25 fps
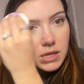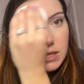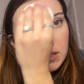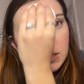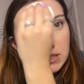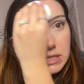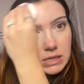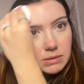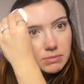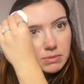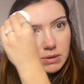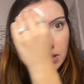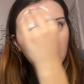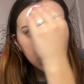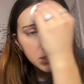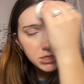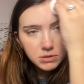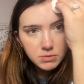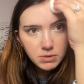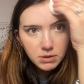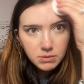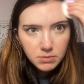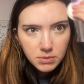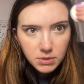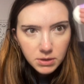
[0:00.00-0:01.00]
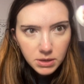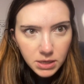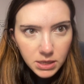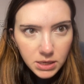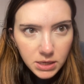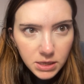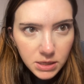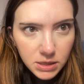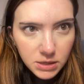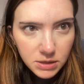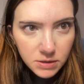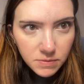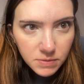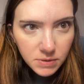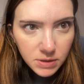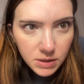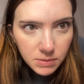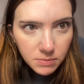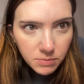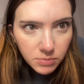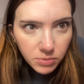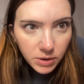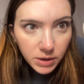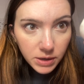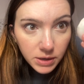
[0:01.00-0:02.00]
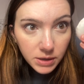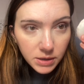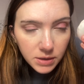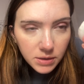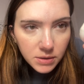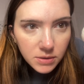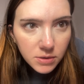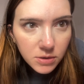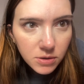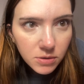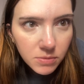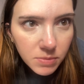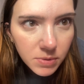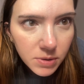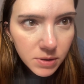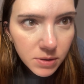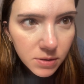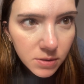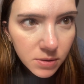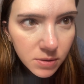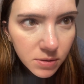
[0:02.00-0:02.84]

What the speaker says: set my eyeshadow primer. It is really brightening too, but